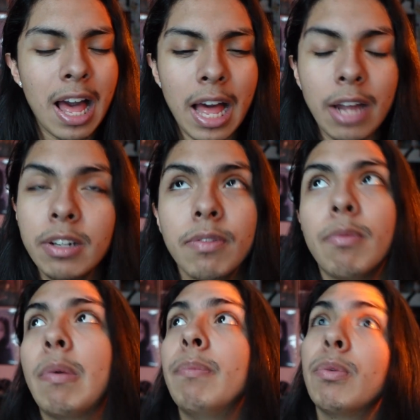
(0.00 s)
I don't even
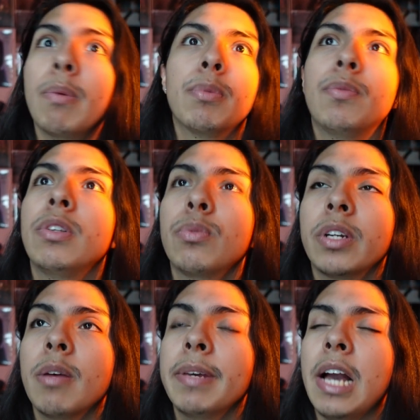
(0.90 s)
remember what movies were
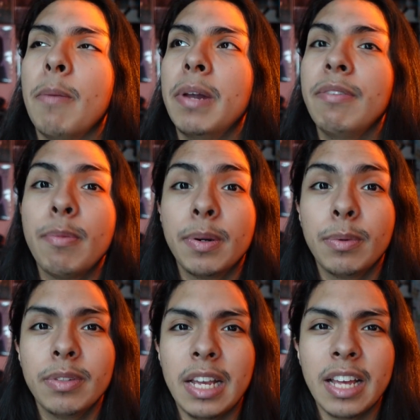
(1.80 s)
coming out, but everybody
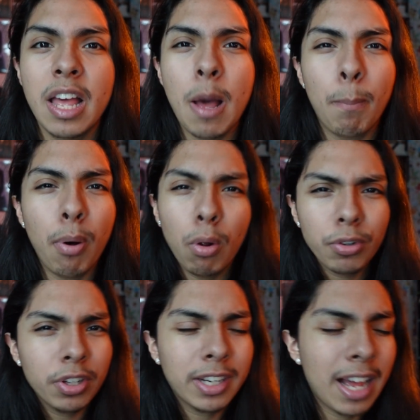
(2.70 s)
was like
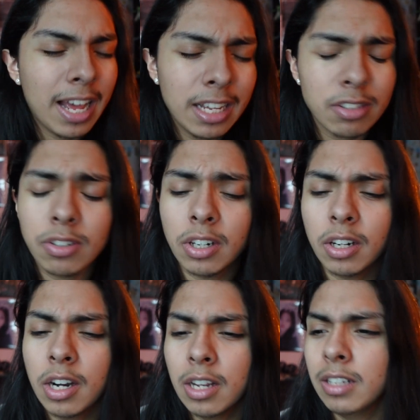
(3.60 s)
Poltergeist
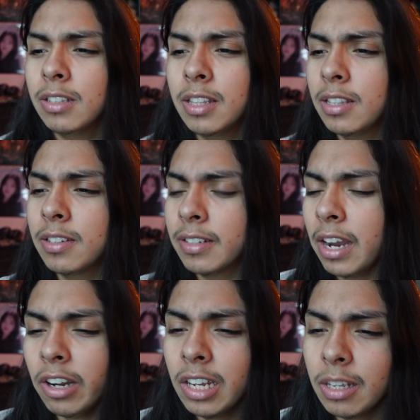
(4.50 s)
or
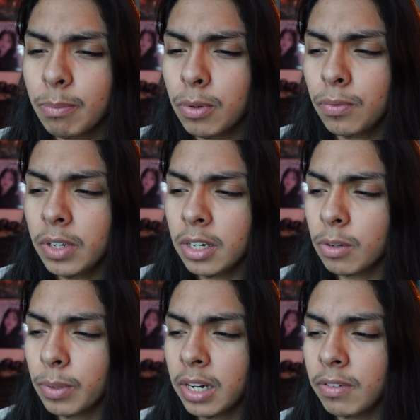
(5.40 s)
Scary Movie
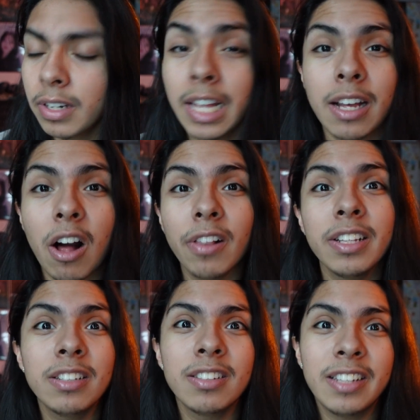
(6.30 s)
or whatever, like all
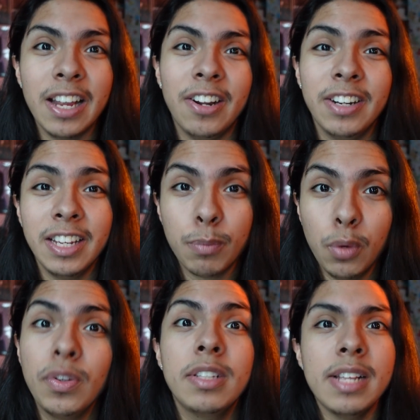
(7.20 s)
these scary
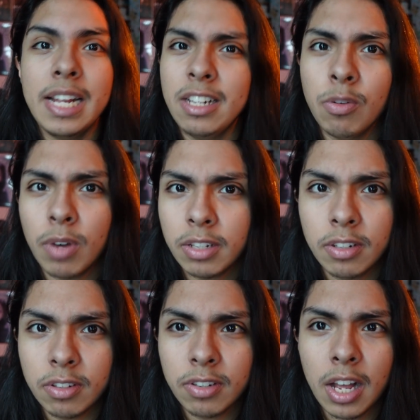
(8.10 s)
movies that I didn't watch
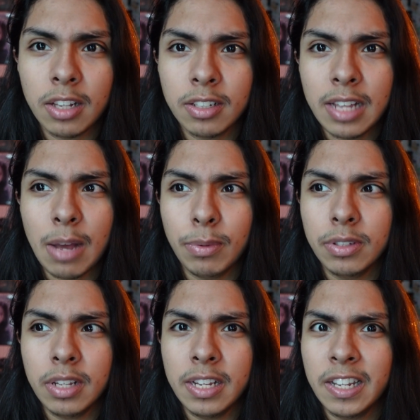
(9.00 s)
as a child because I
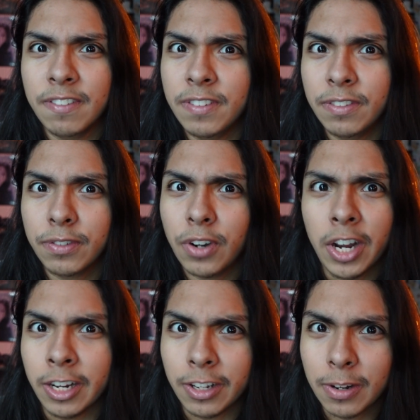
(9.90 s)
was in the 5th
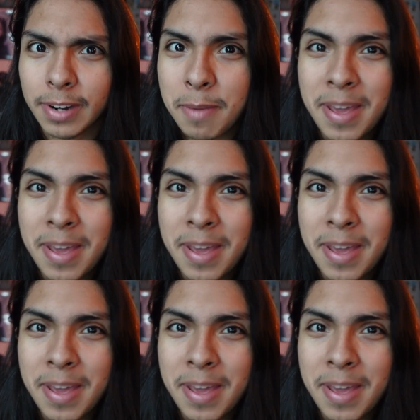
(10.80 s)
grade, you know what I